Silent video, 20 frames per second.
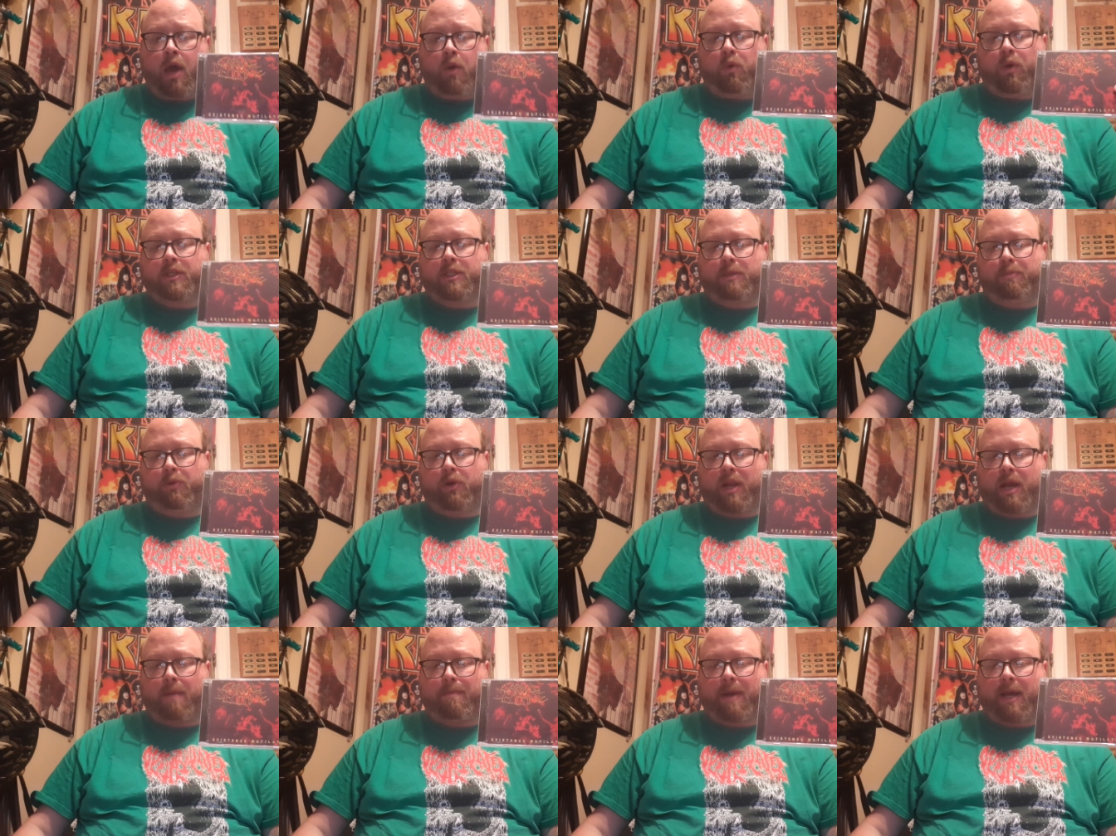originally
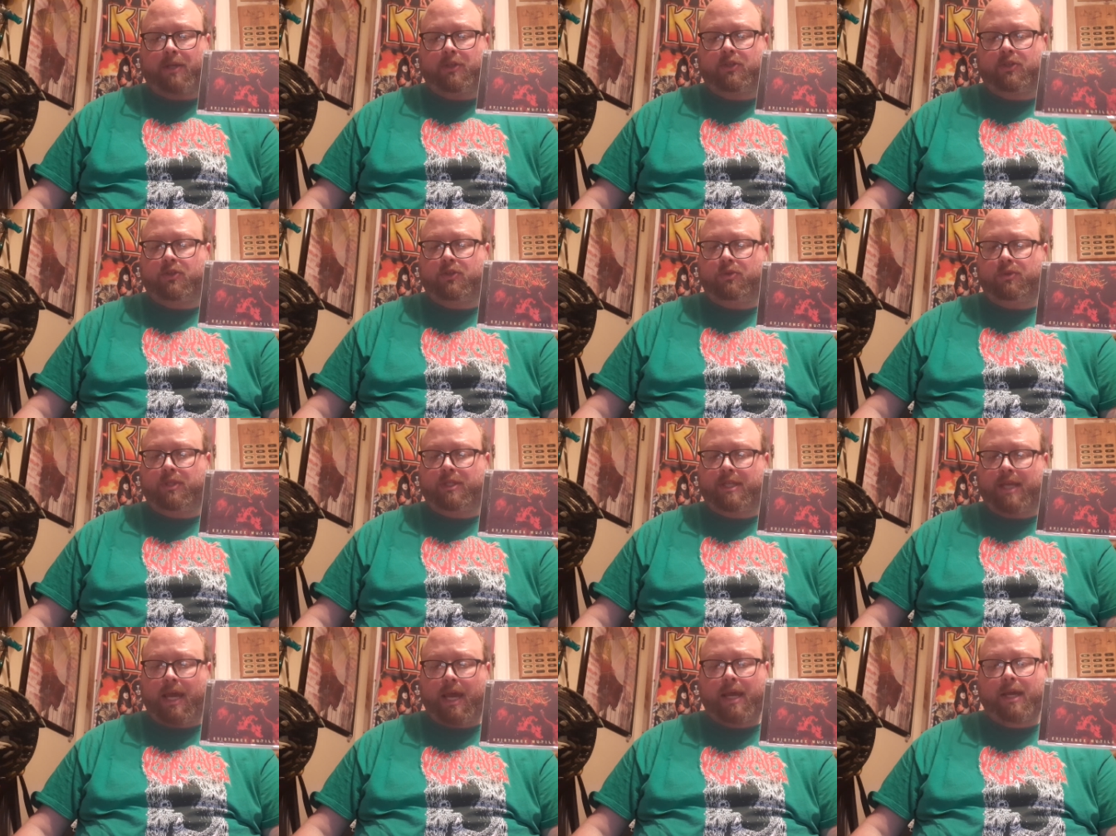put out by
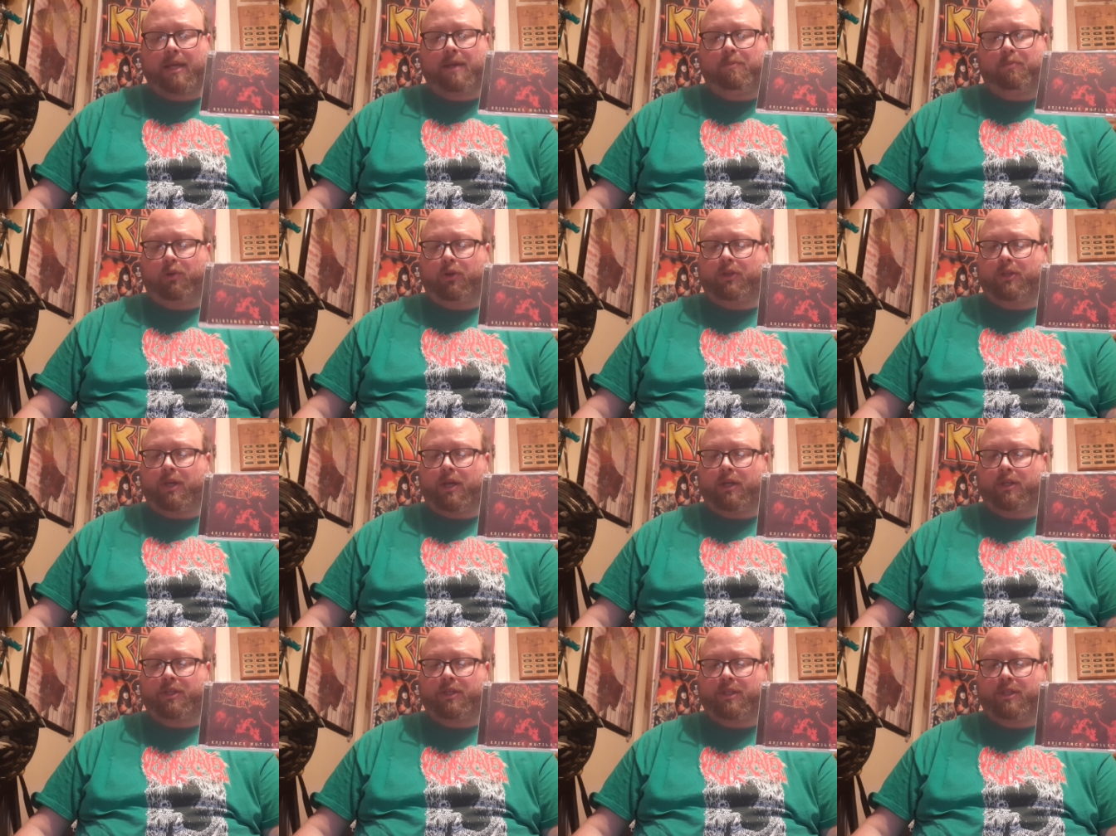Sutek
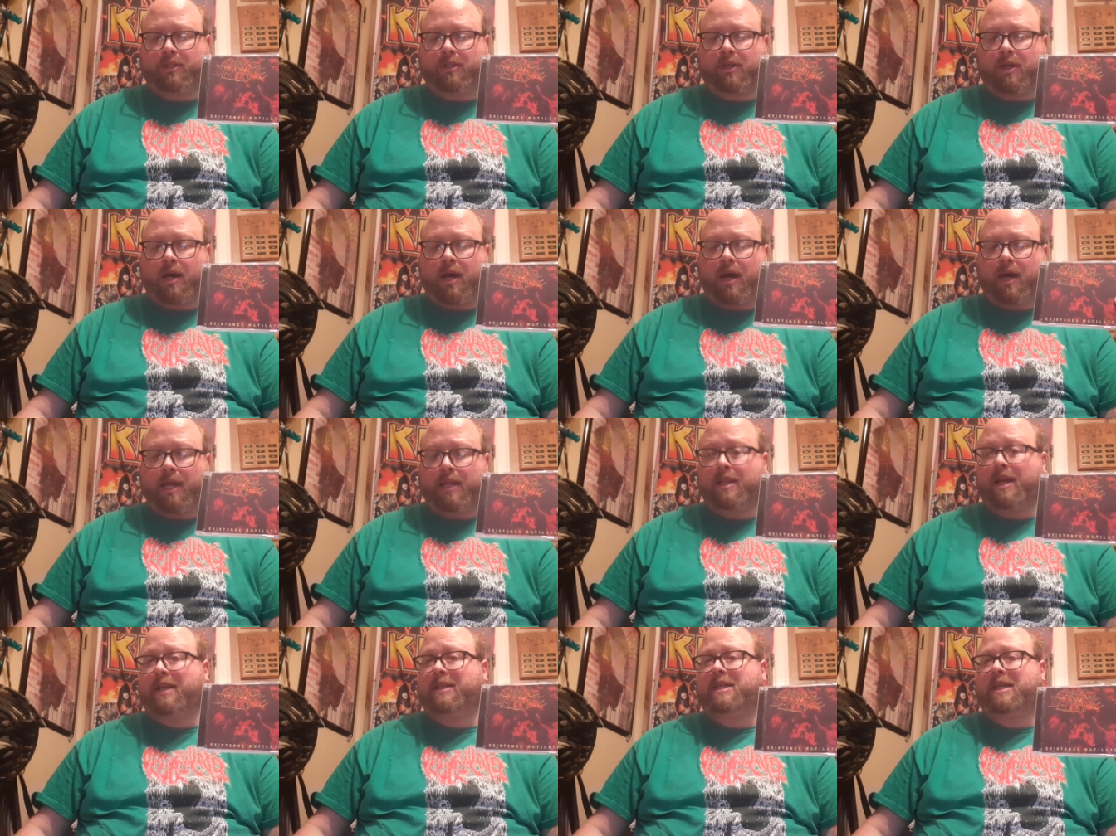Productions uh,
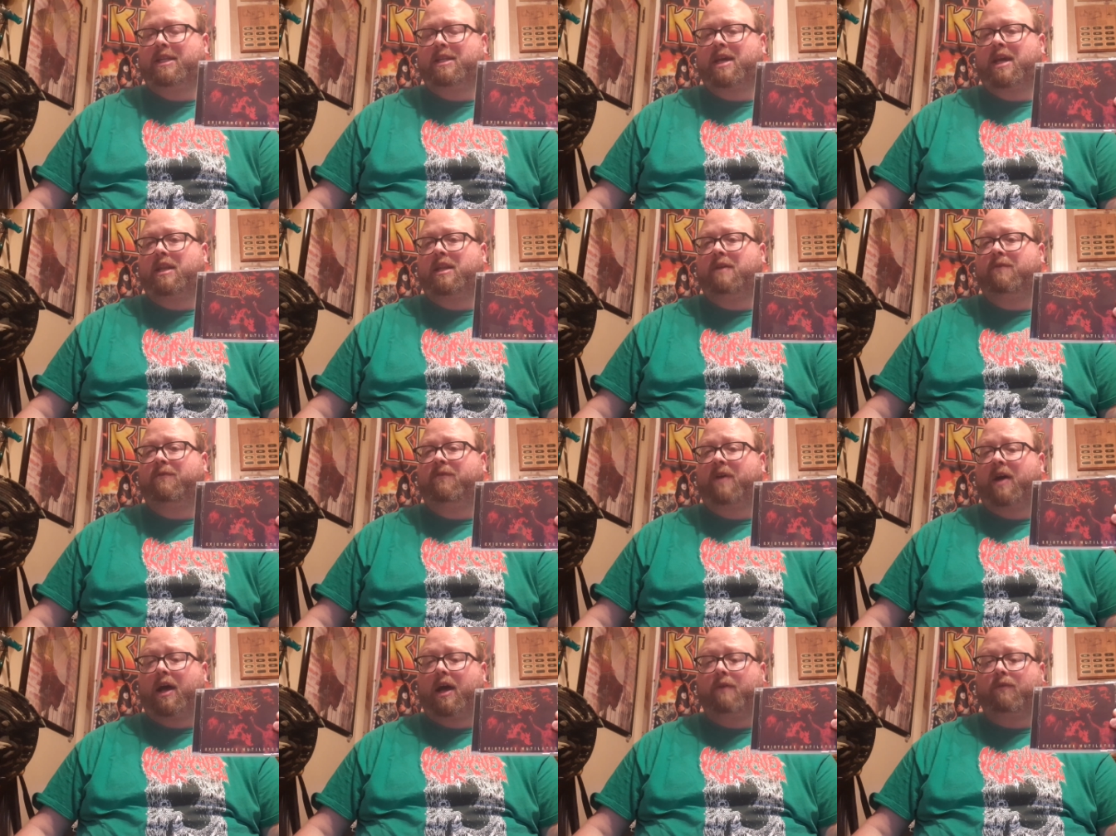in
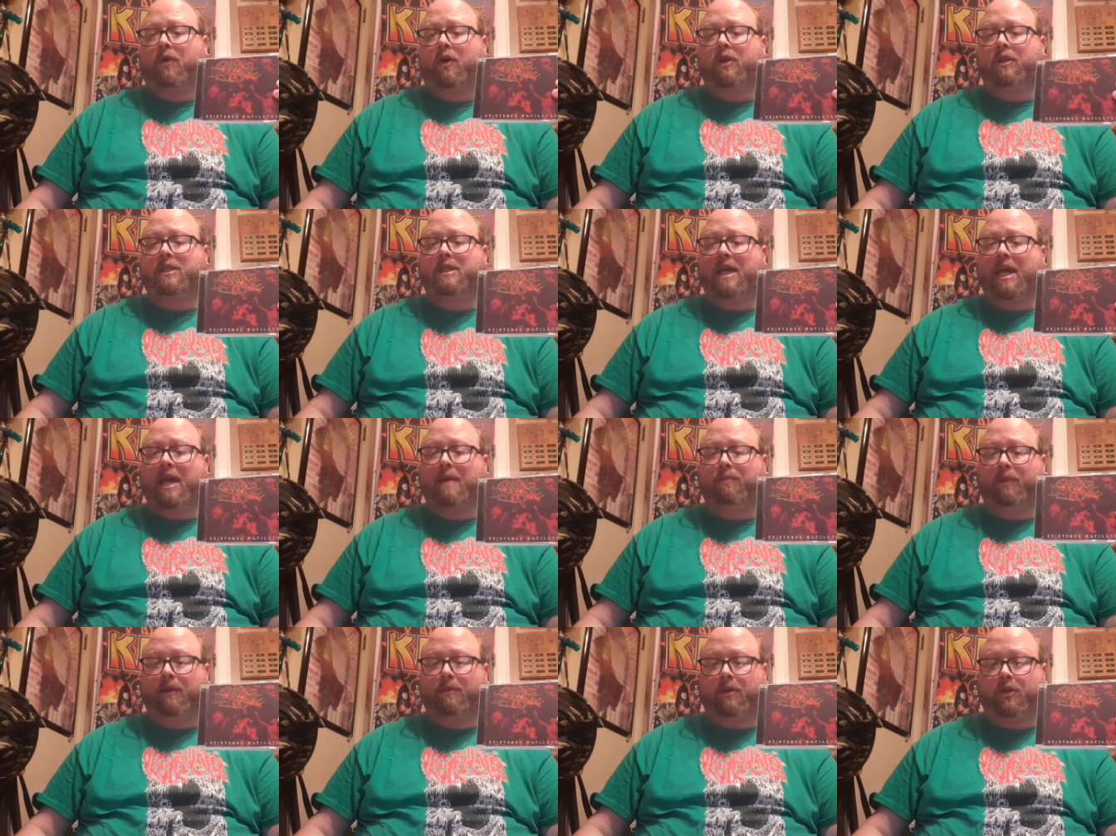1995 on
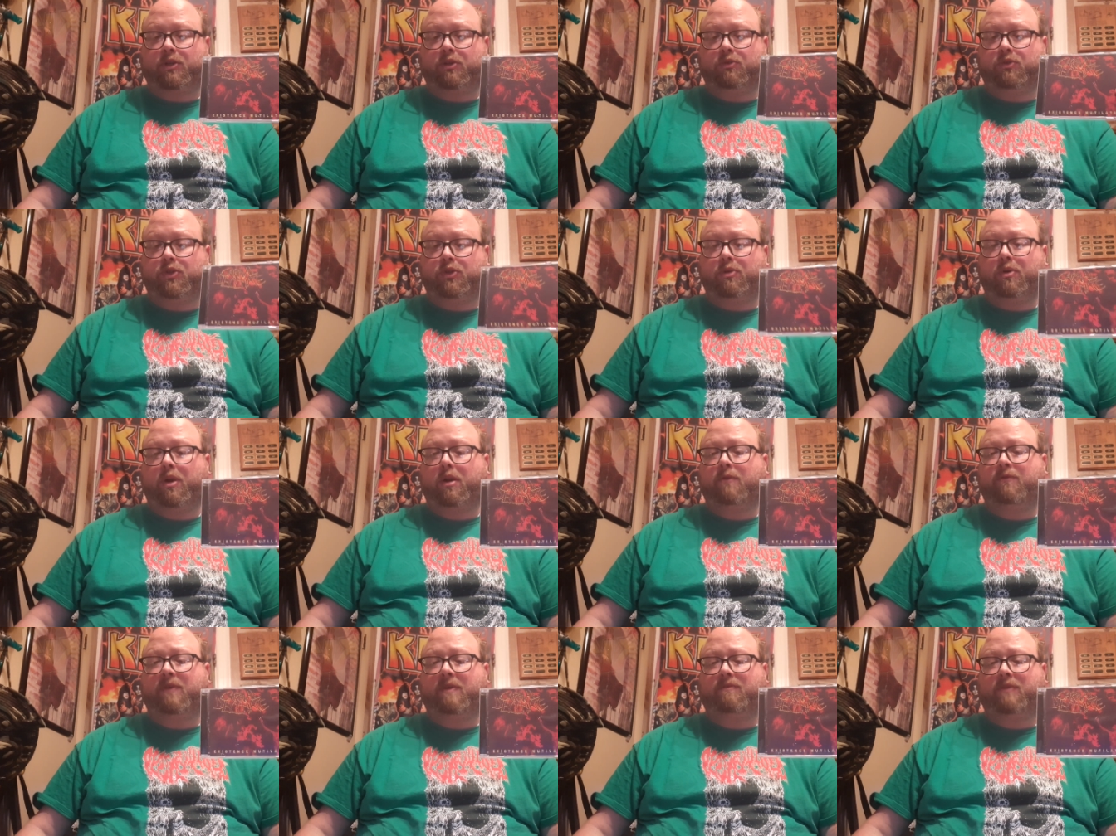tape, limited to
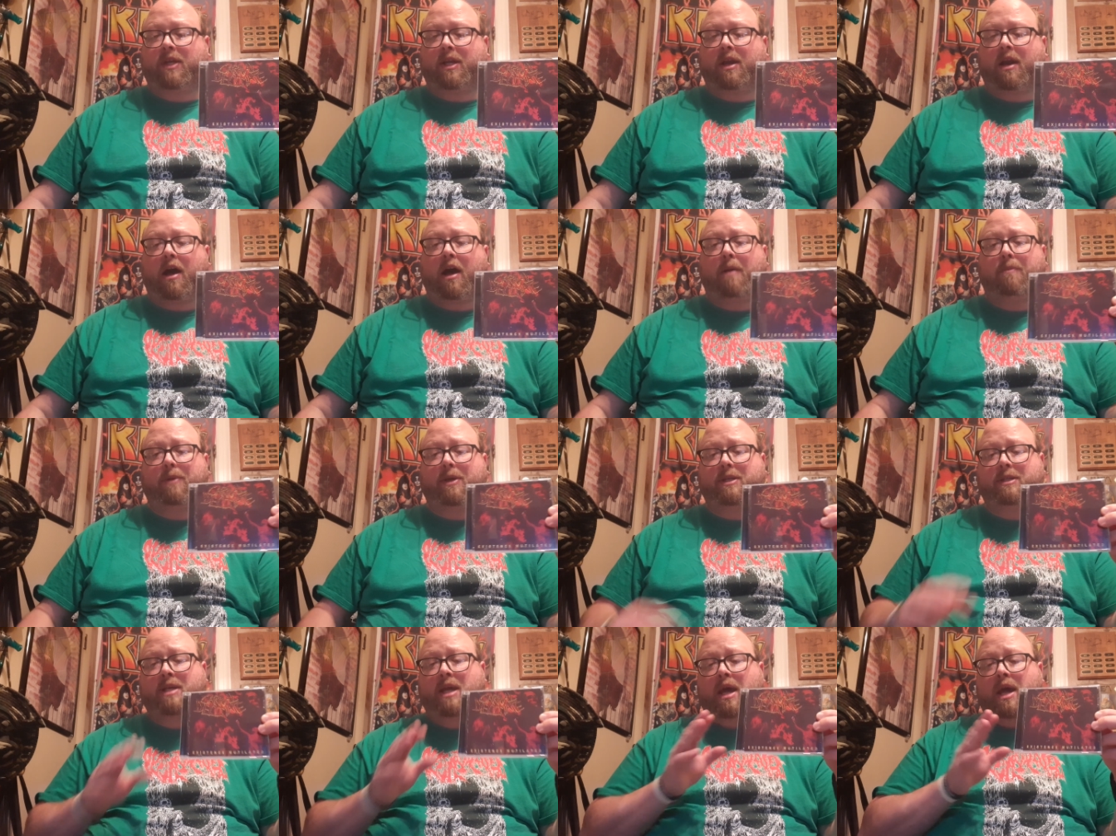250
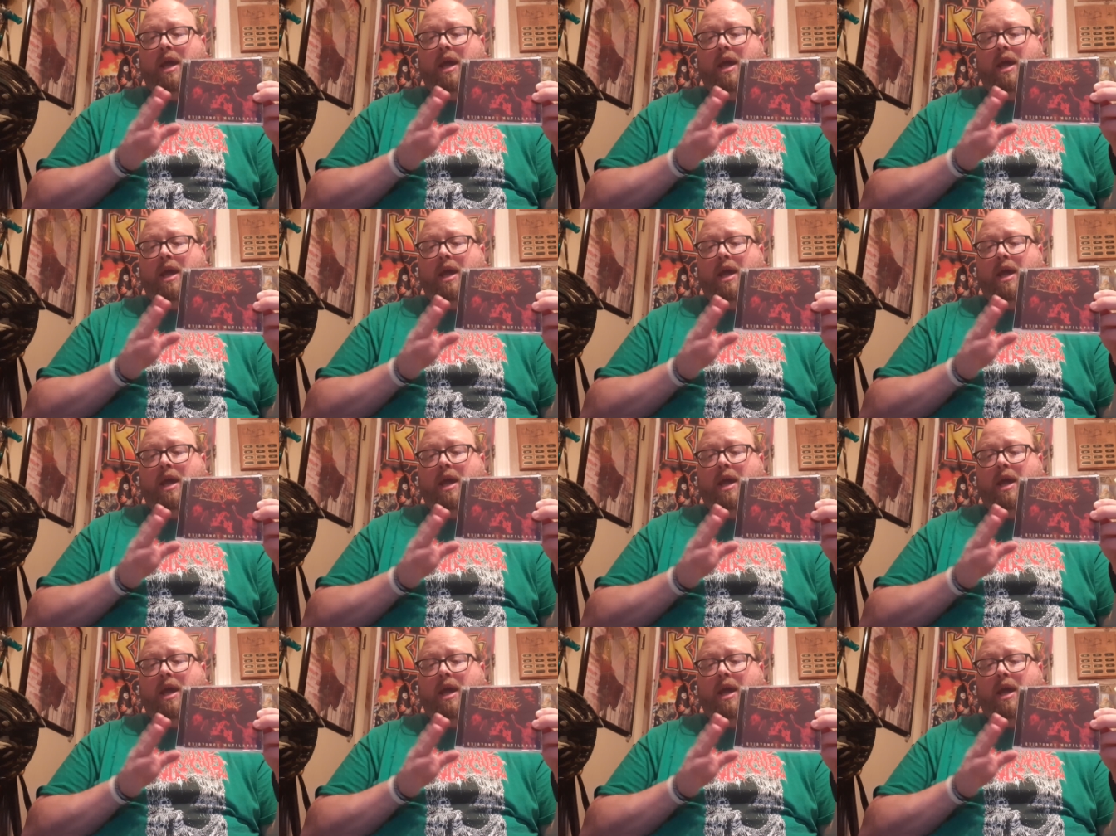copies.